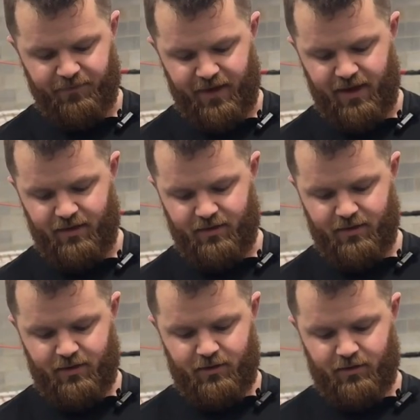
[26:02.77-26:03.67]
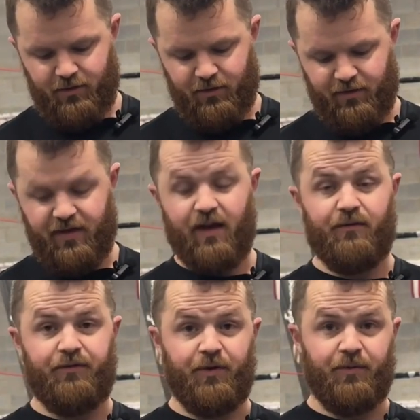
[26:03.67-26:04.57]
feet on
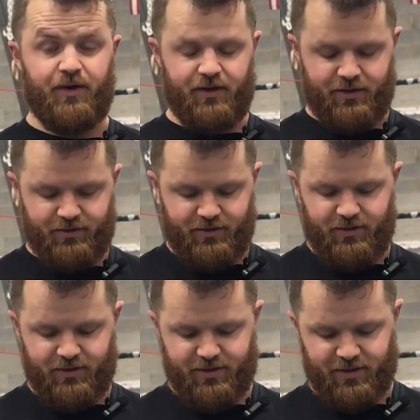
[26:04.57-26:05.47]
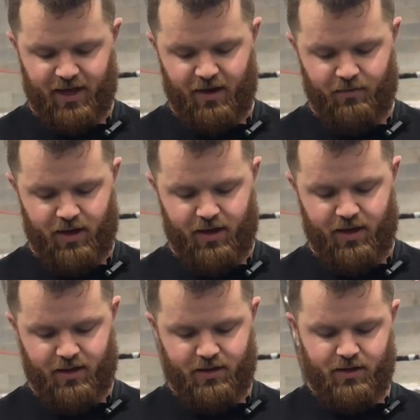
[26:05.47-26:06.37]
10-foot 100,
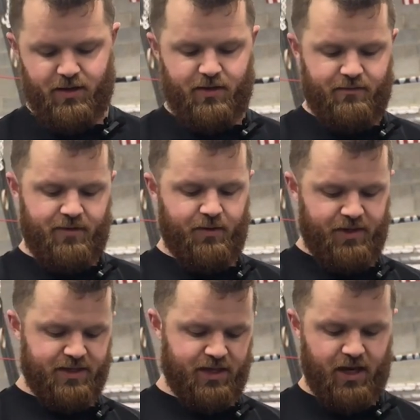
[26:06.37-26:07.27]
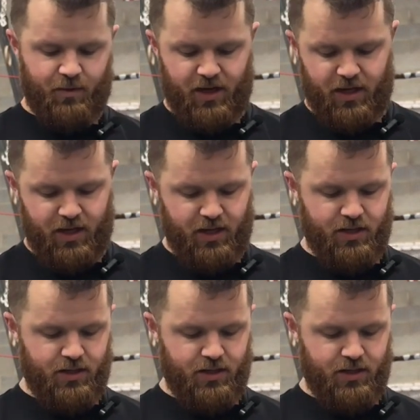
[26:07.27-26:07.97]
scary. Very scary.